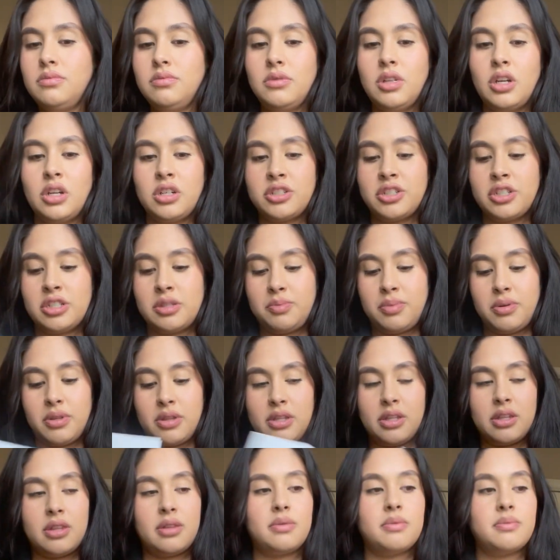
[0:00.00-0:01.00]
Don't just
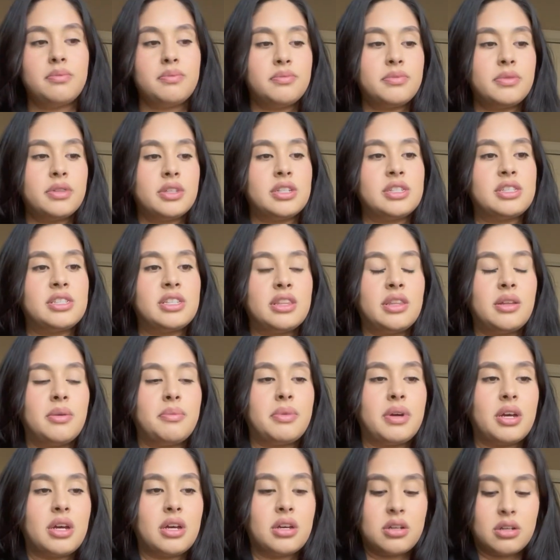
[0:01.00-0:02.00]
put this in the
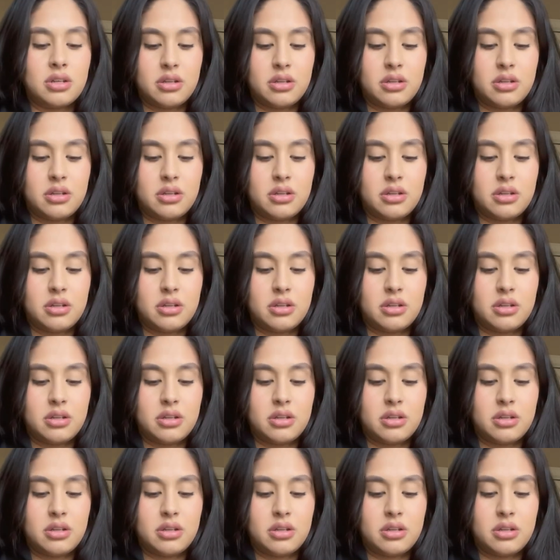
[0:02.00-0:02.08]
back.